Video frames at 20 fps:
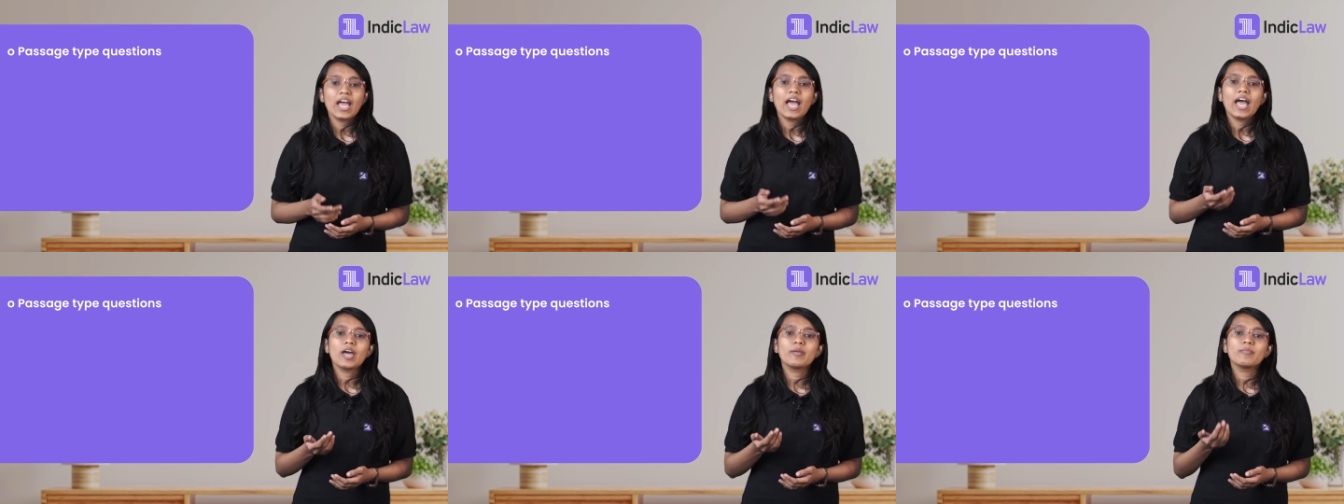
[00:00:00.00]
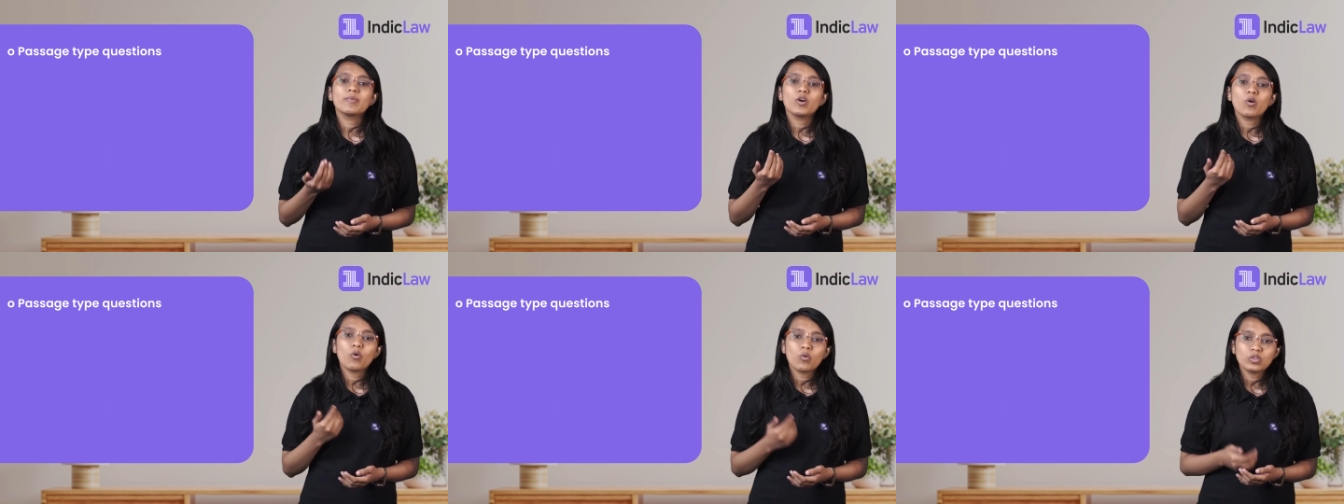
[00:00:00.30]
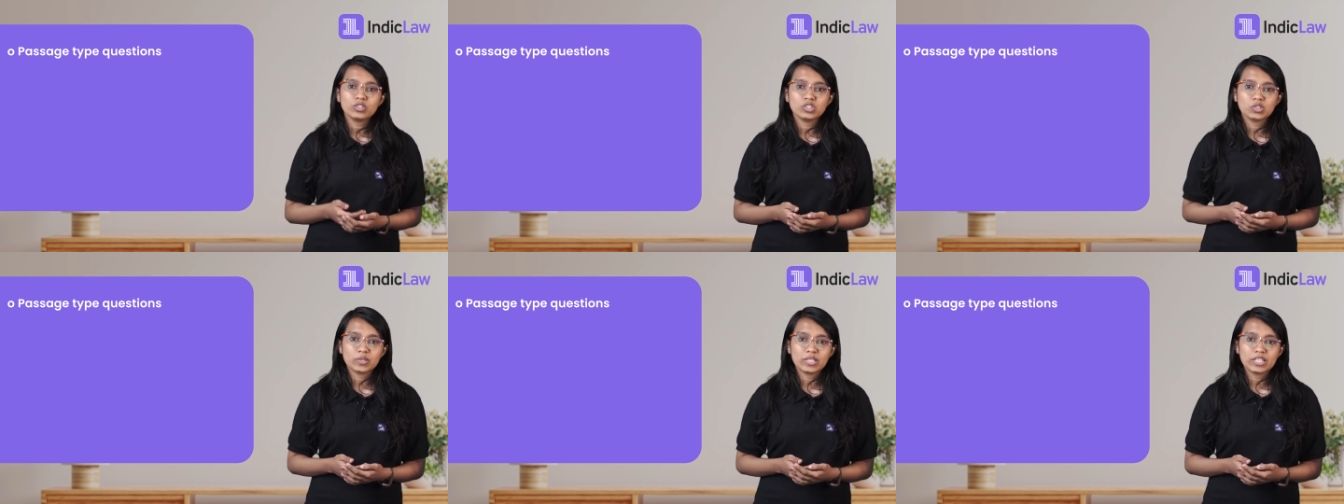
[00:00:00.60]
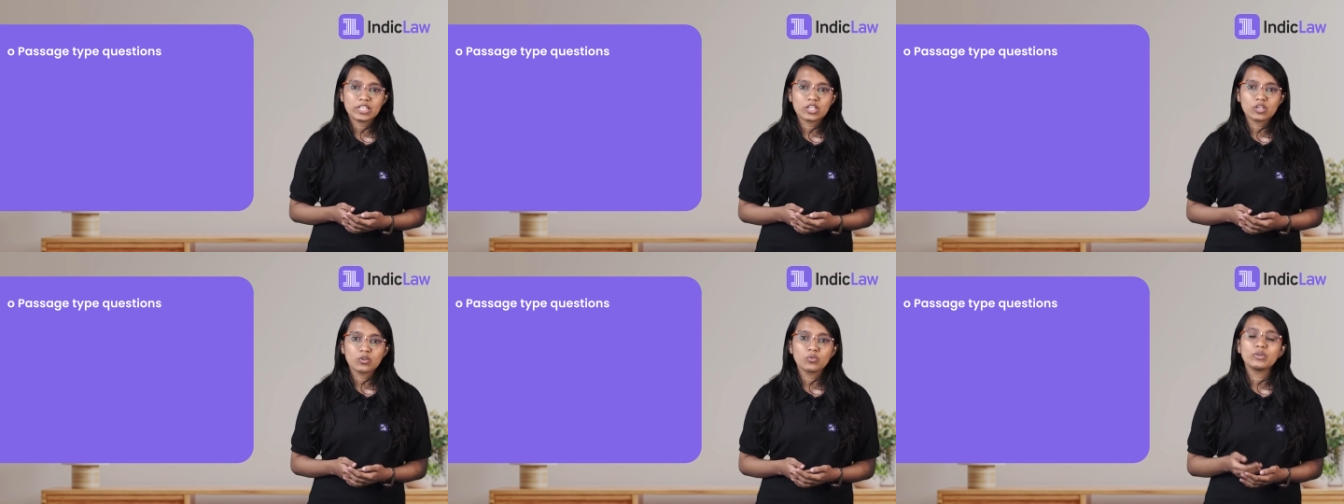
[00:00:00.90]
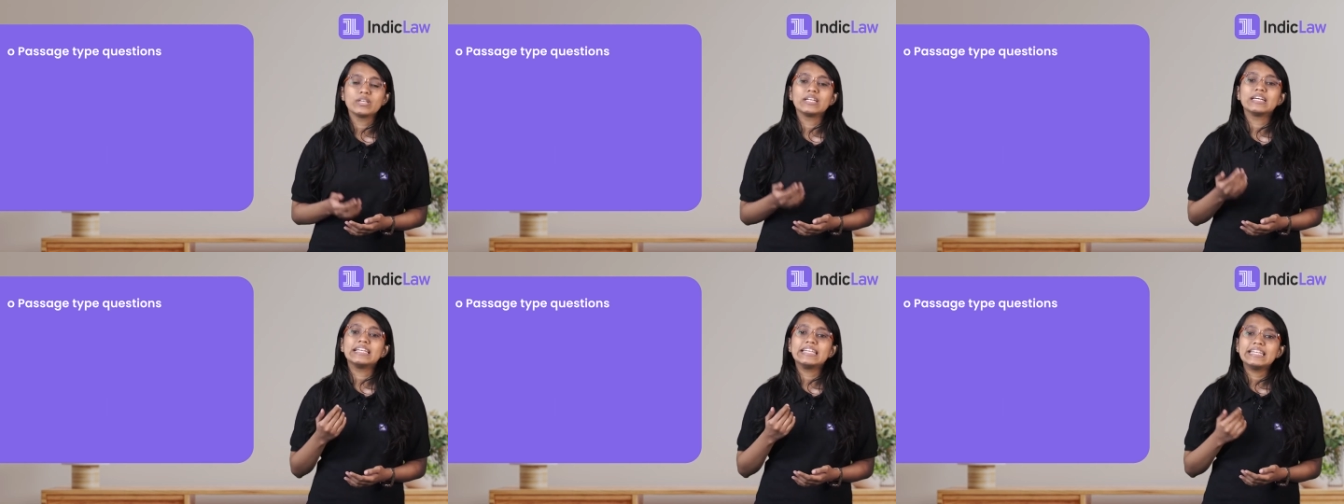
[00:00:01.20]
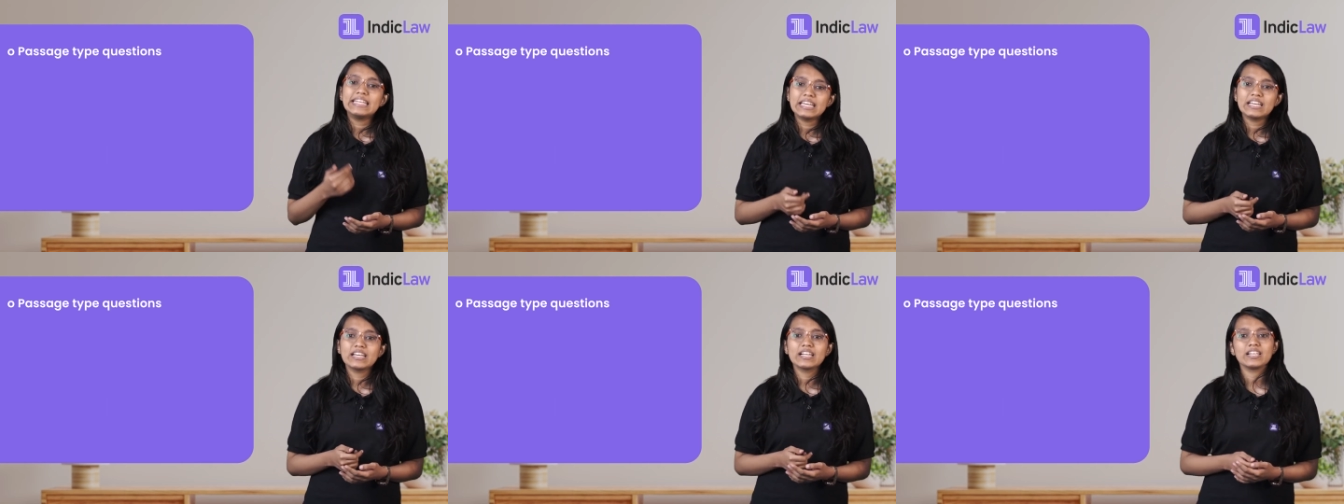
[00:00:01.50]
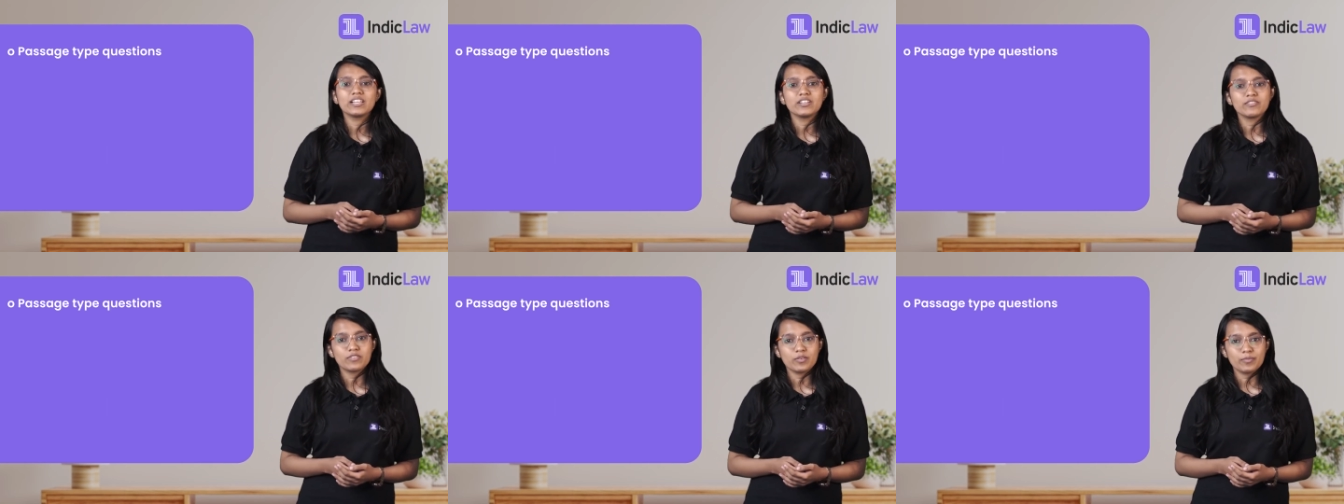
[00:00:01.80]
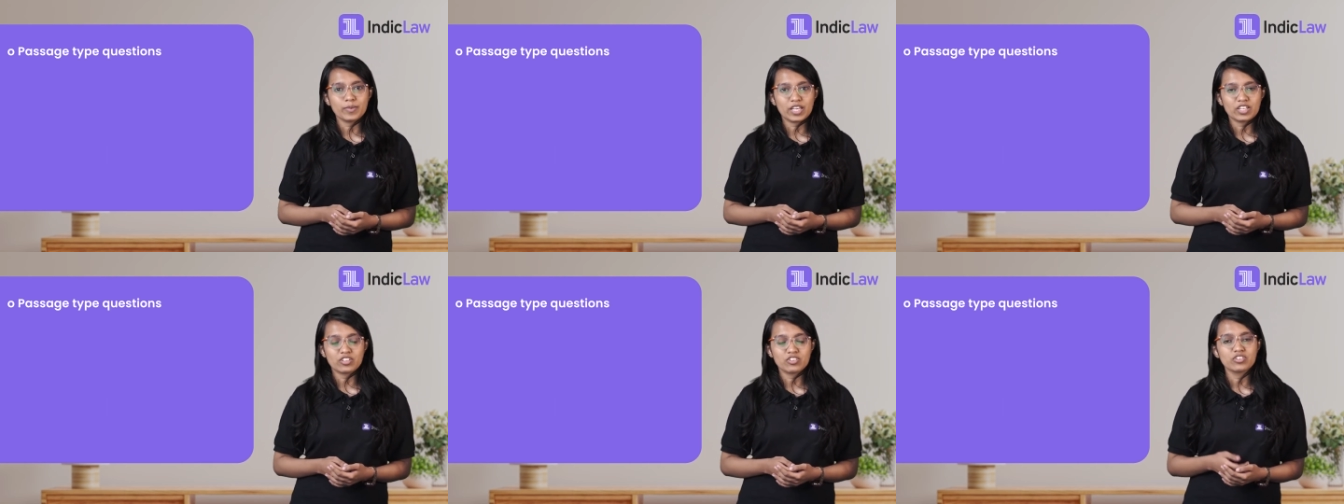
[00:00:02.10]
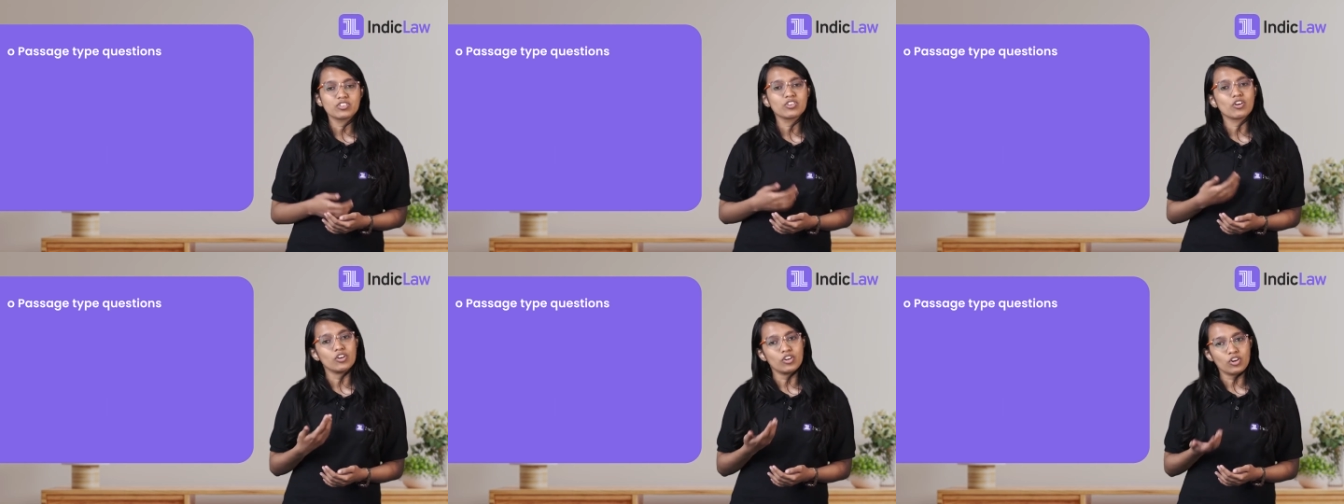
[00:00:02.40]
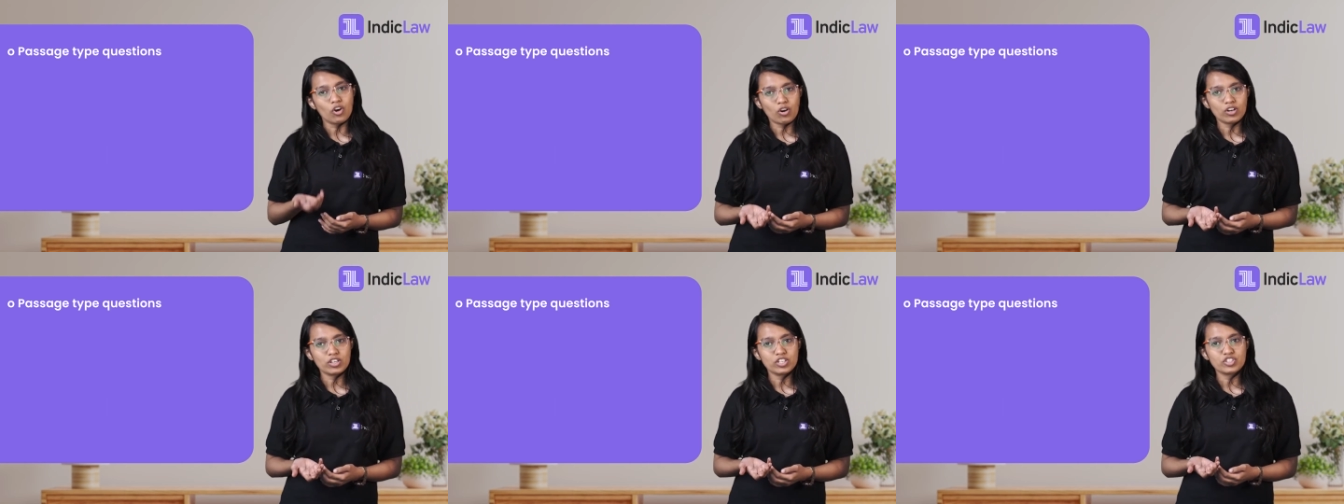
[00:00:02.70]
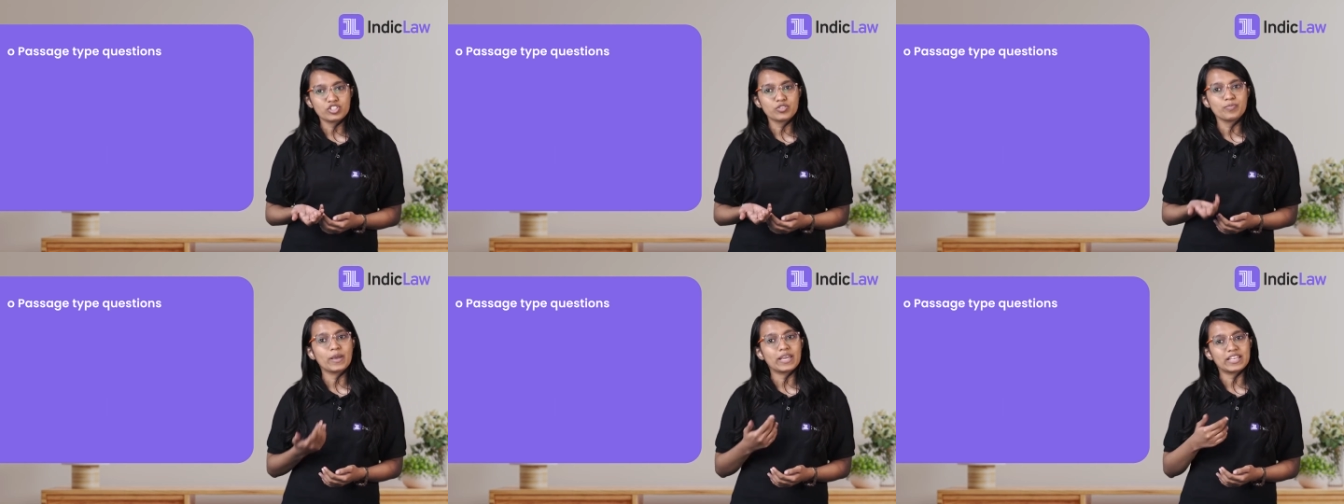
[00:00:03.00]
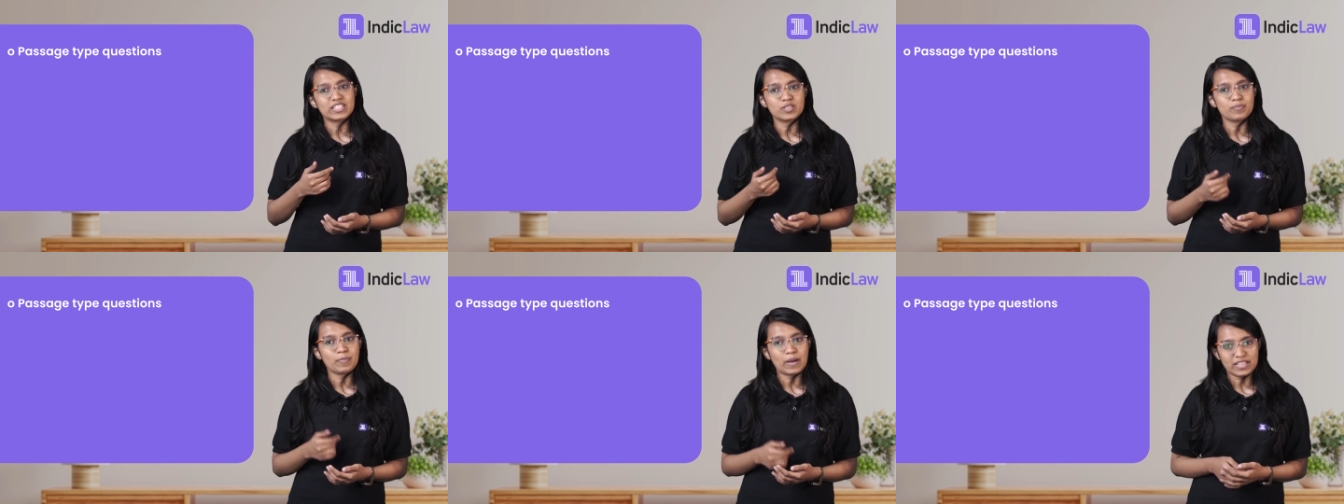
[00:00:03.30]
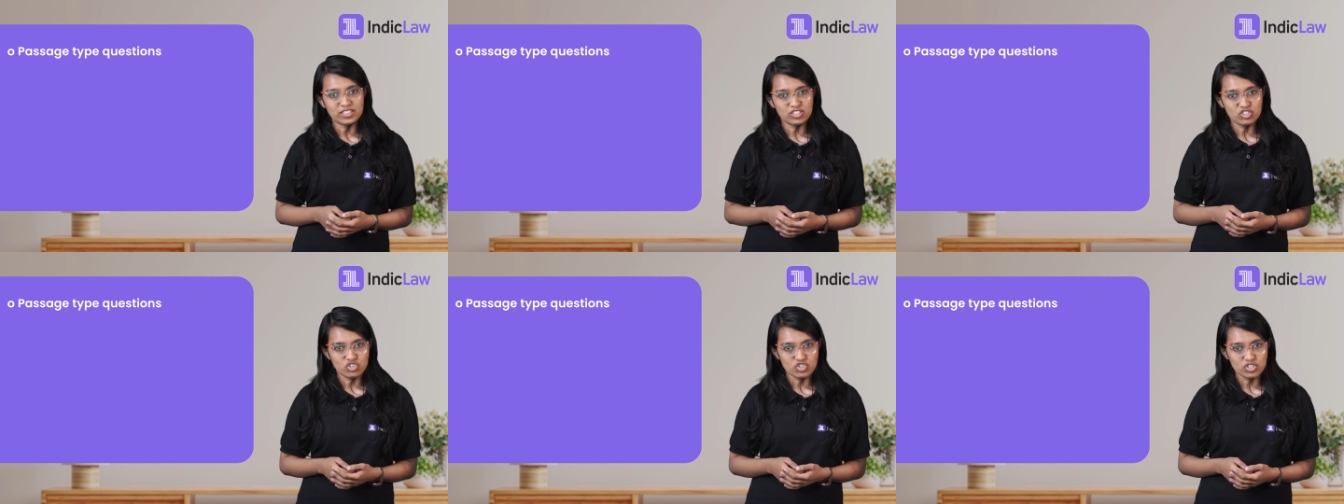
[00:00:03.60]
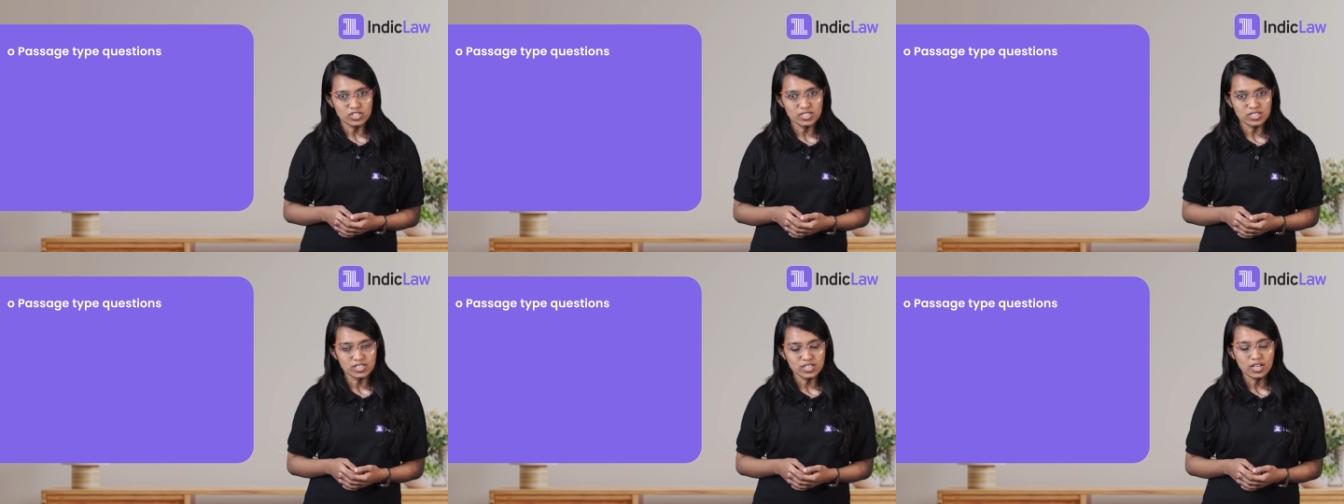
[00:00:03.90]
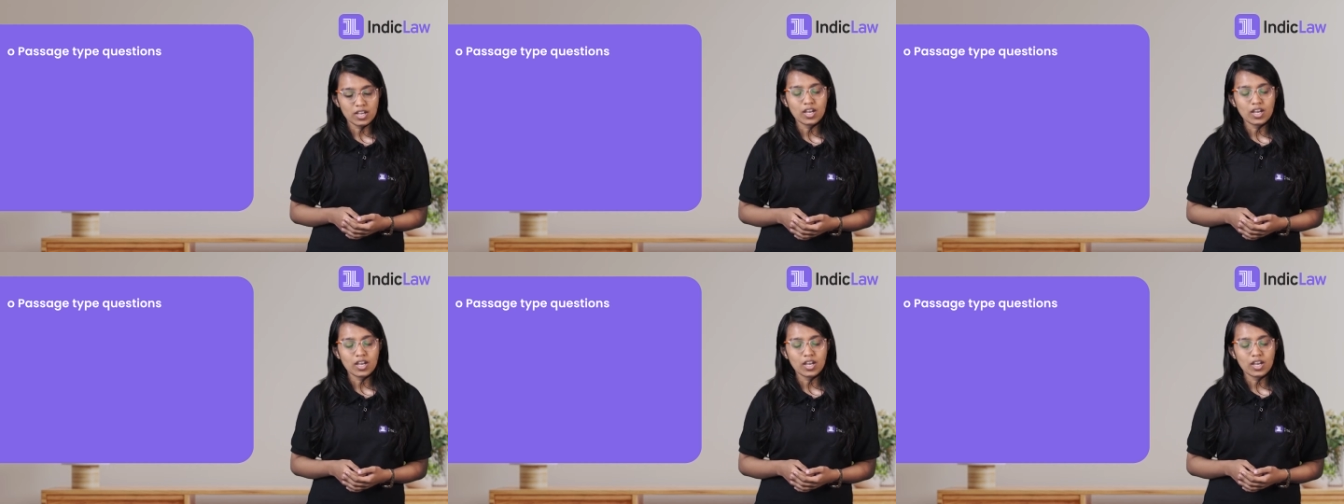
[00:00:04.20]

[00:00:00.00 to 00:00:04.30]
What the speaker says: and may also include legal information or knowledge-based passages.